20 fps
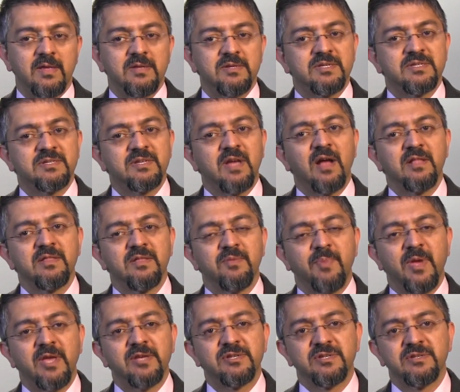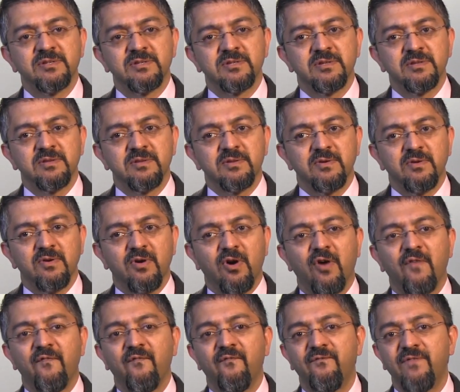Start the patient
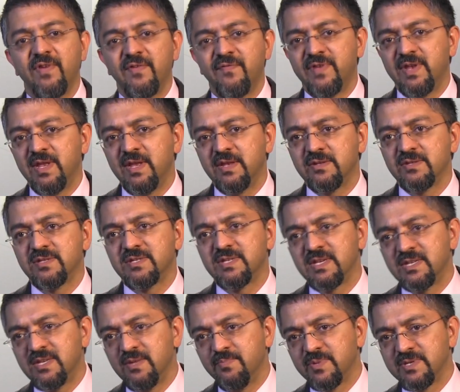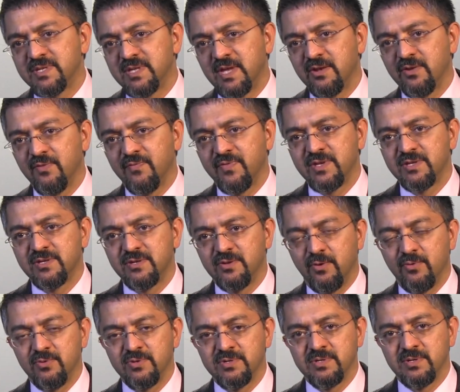on 50 to 60% of this
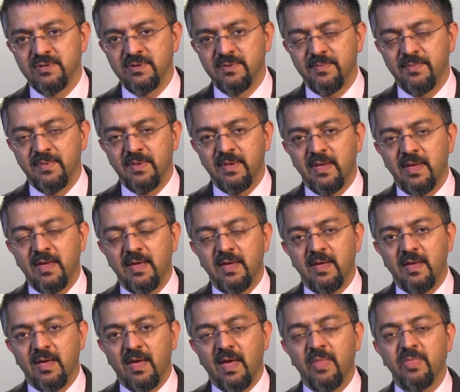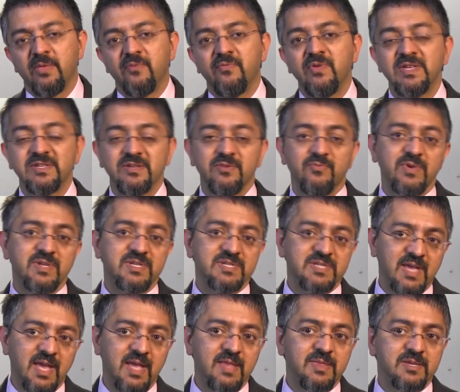dose and the reason we
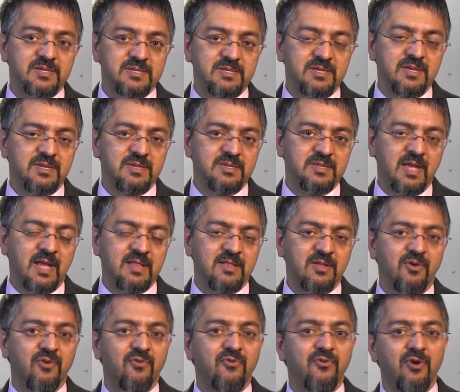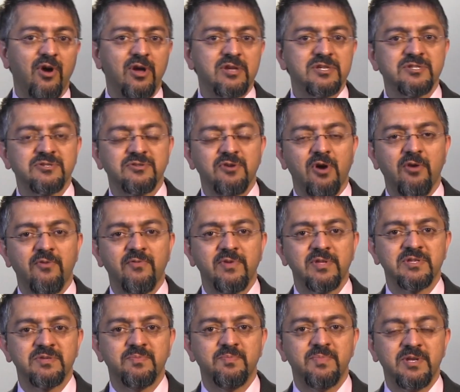say this is that the cross
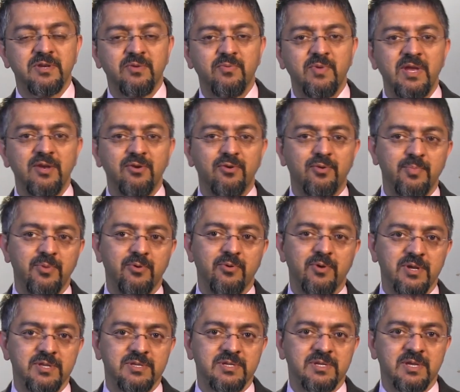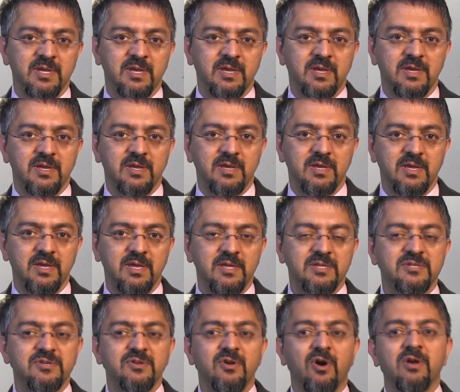tolerance between opioids
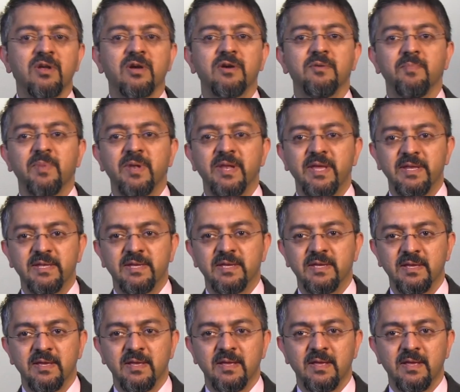is not complete.